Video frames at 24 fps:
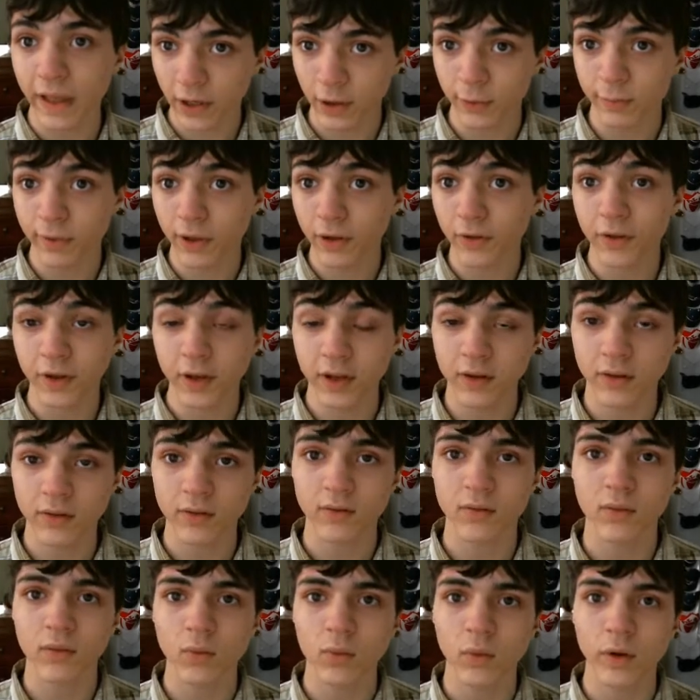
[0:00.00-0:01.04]
built
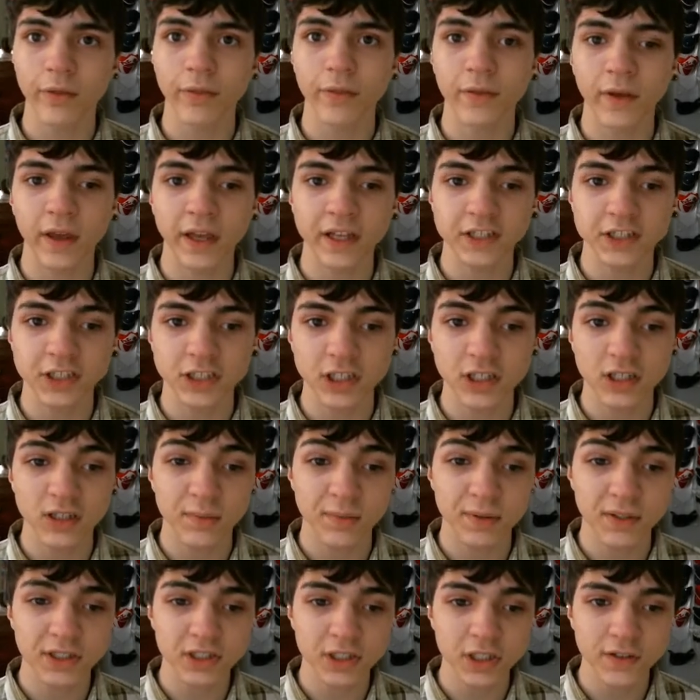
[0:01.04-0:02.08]
in with the
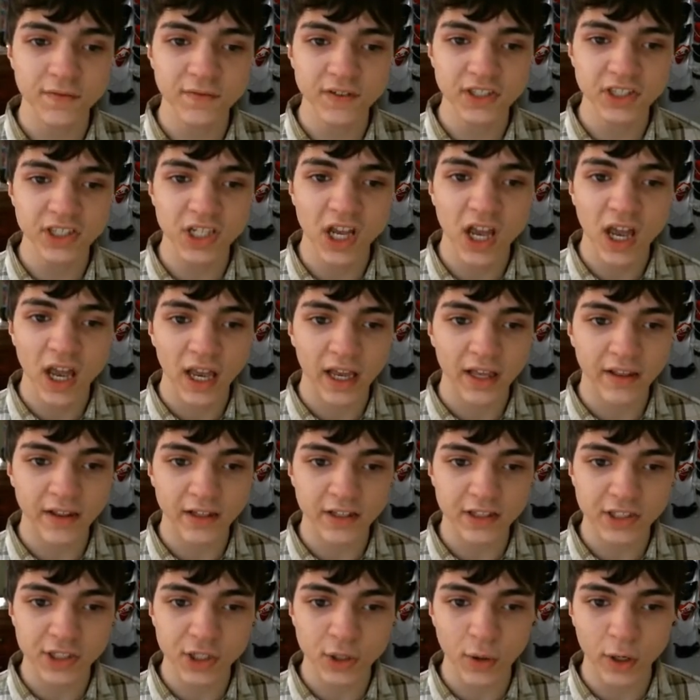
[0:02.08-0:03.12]
HTTP service, and
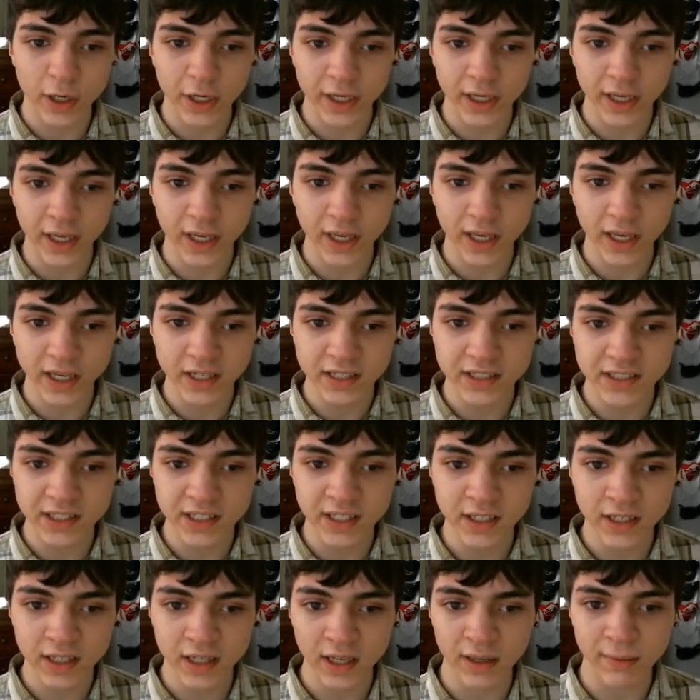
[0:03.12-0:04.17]
then so are
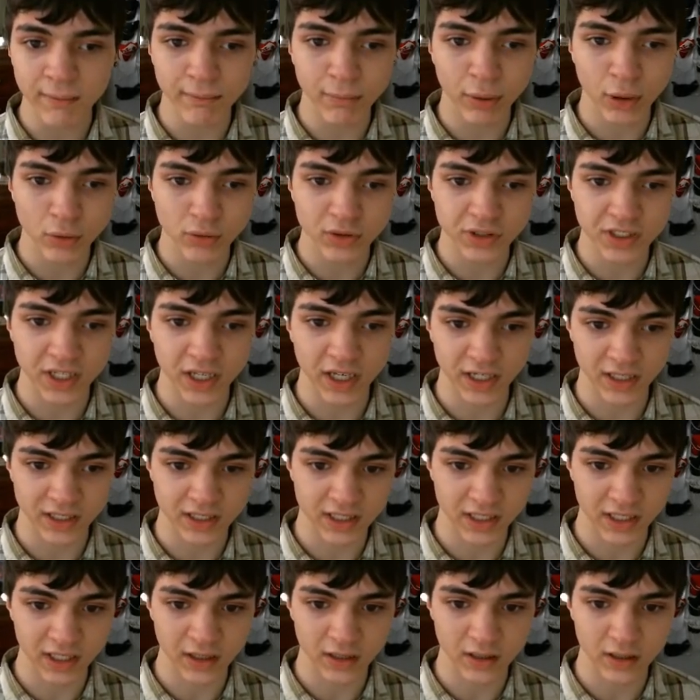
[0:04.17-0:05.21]
GetAsync and
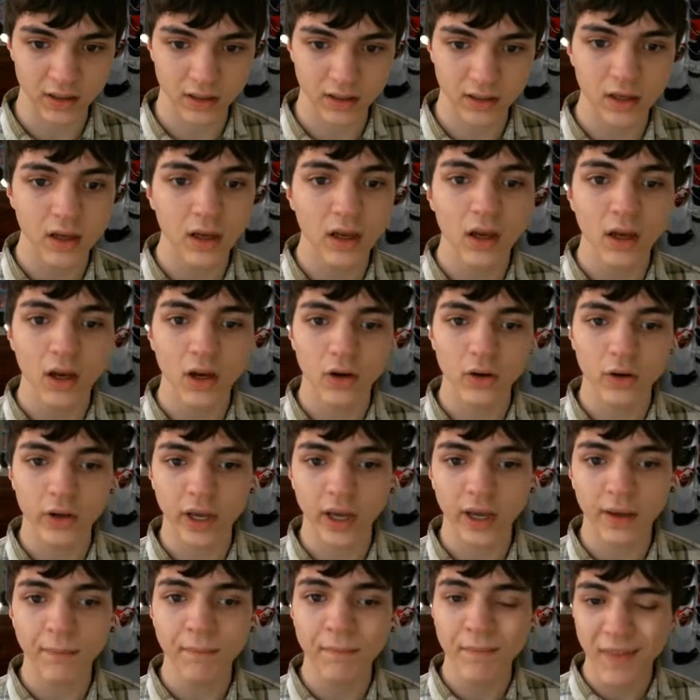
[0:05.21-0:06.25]
PostAsync.
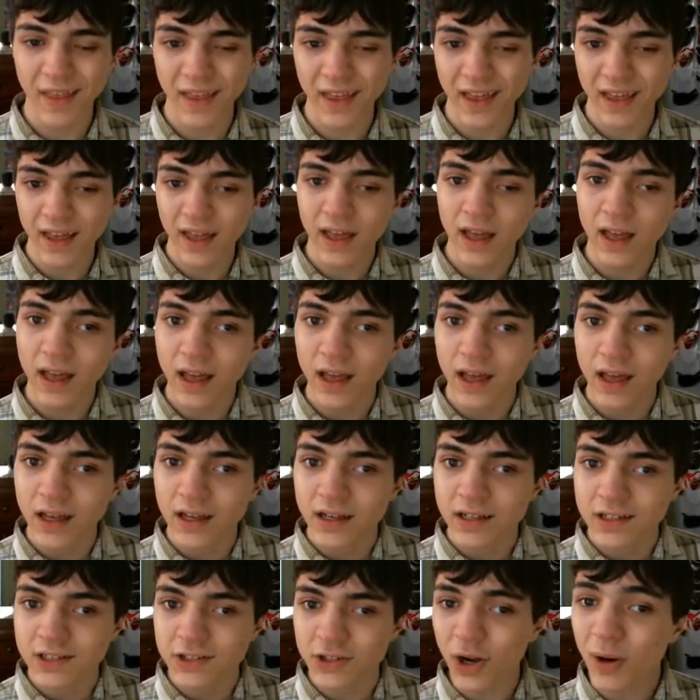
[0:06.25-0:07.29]
Okay,
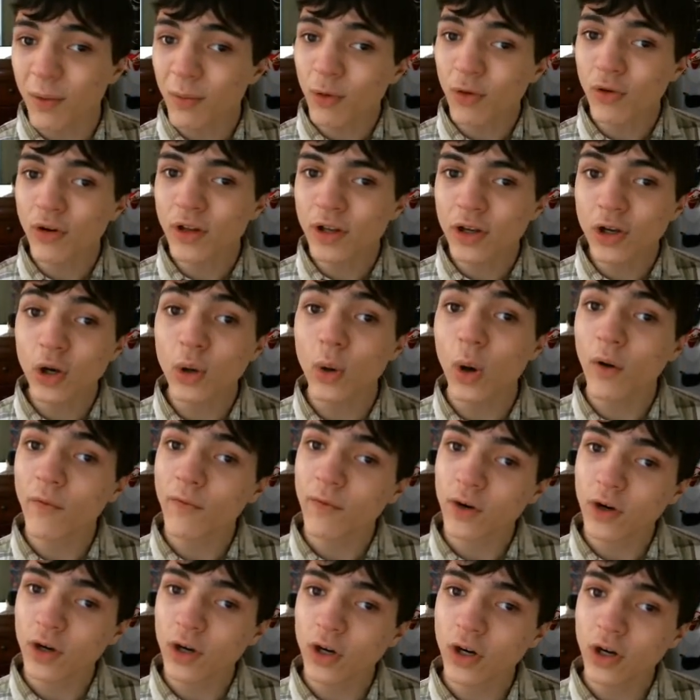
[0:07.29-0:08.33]
so I'm going to go
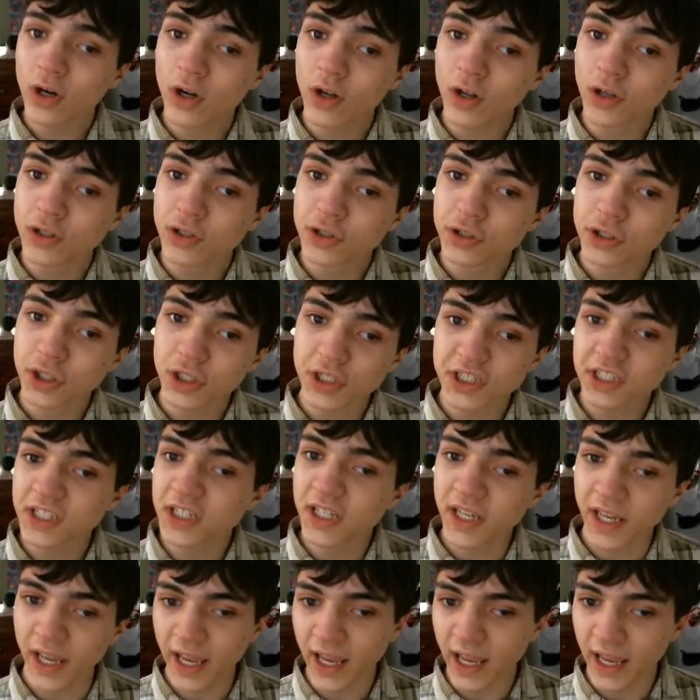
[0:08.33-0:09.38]
over
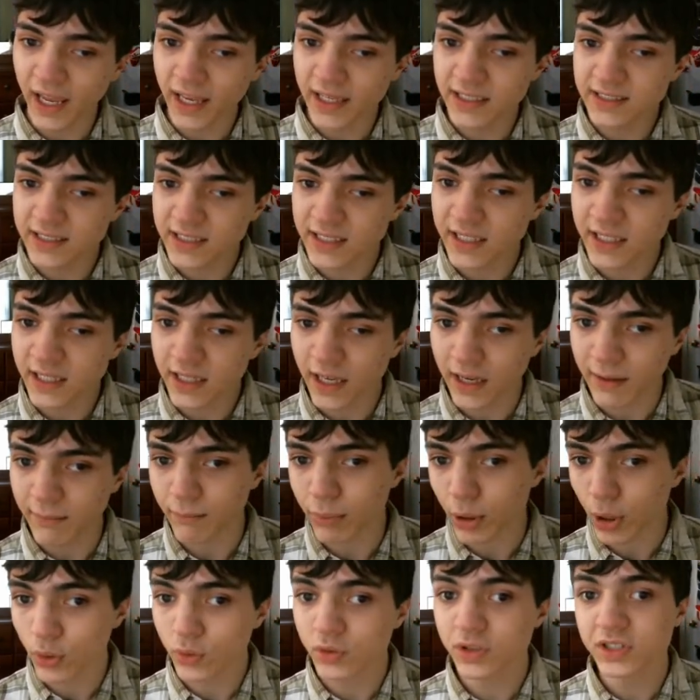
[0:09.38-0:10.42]
just GetAsync and
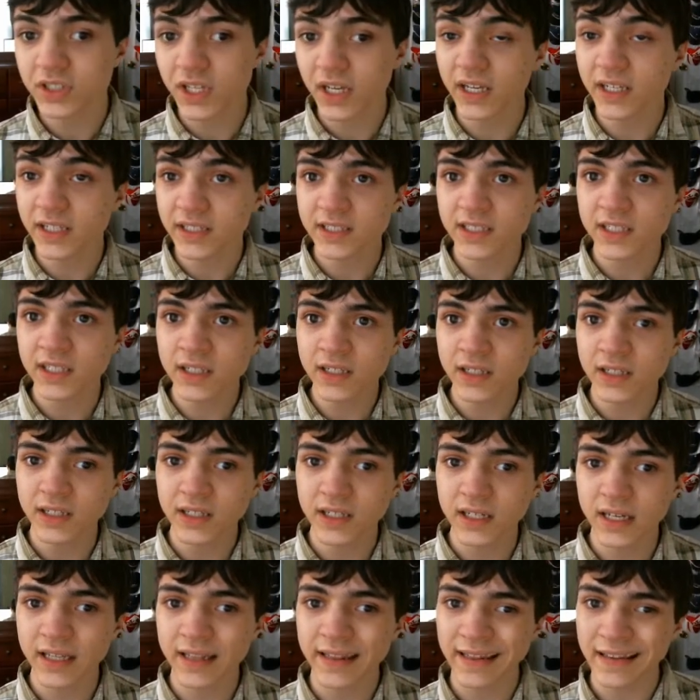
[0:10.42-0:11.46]
PostAsync,
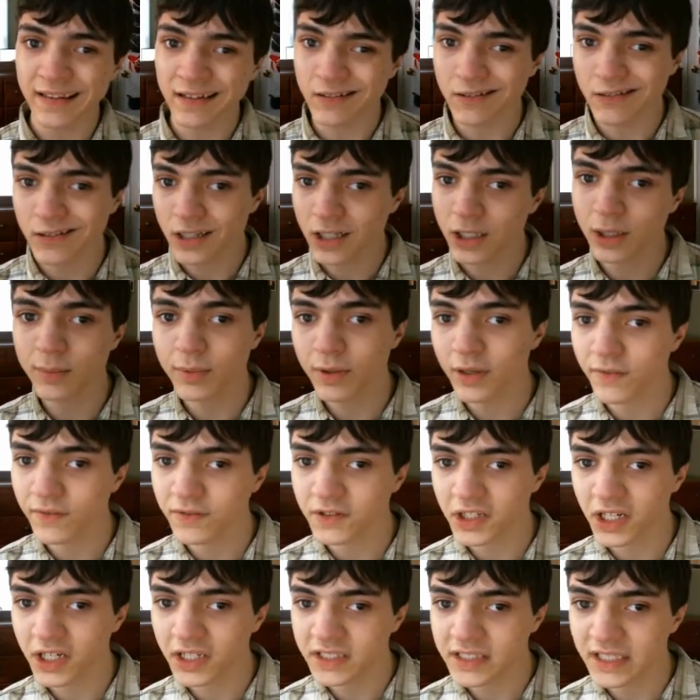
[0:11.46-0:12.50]
and then a little bit of
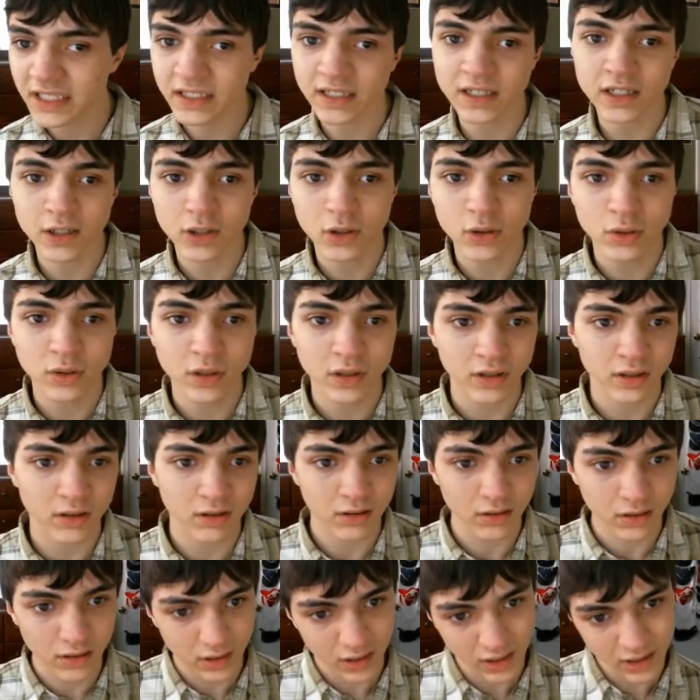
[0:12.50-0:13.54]
JSON encode and a
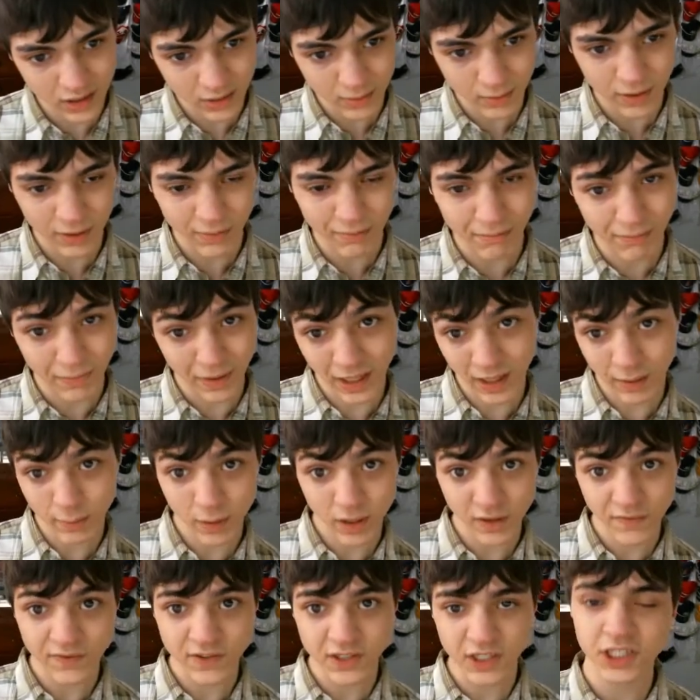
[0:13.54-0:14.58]
little bit
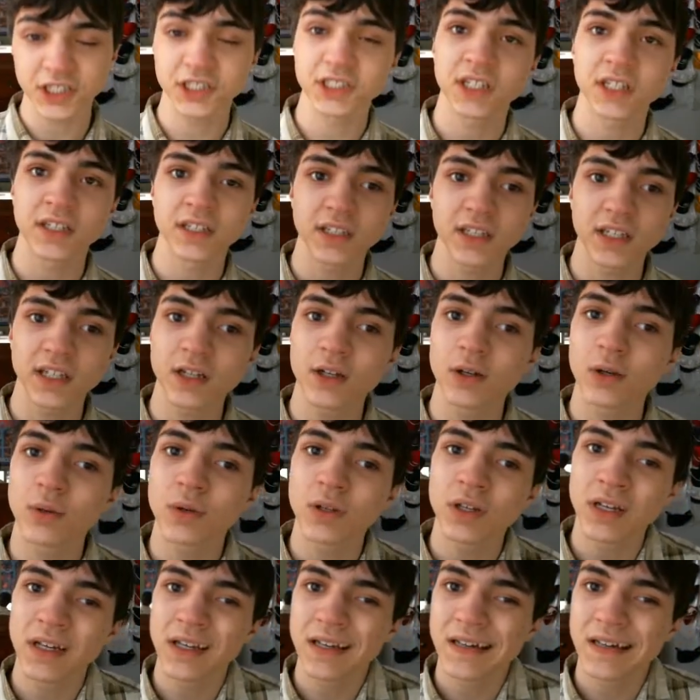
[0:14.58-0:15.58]
maybe of JSON decode,